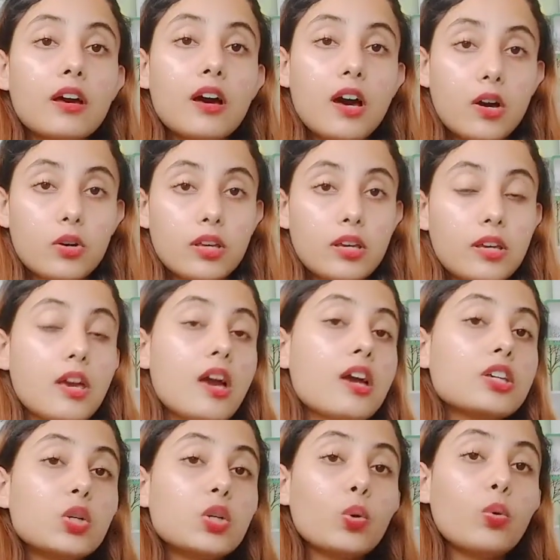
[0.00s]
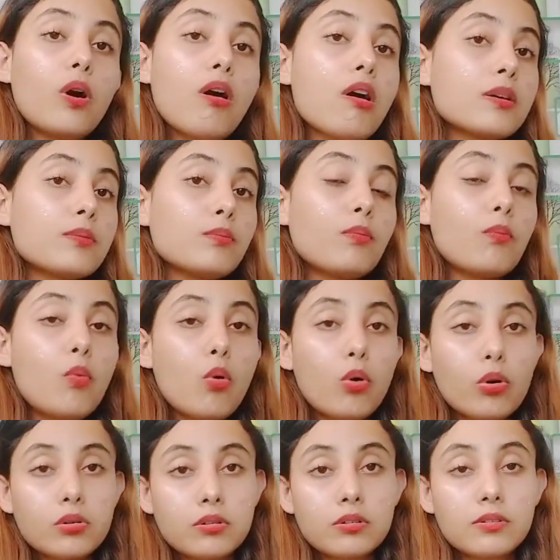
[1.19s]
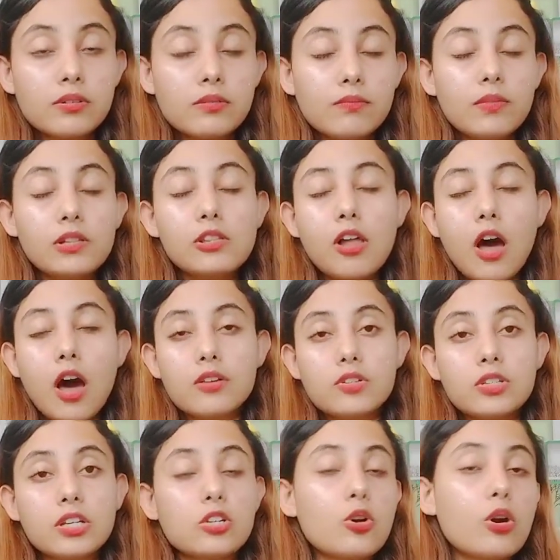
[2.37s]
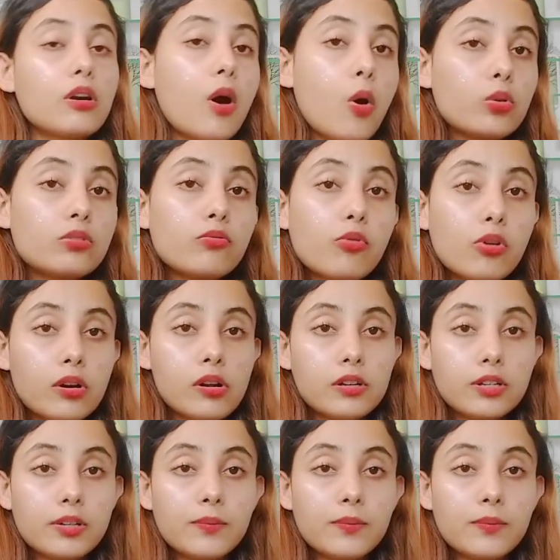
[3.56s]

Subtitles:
Okay, you are more lost in your own world.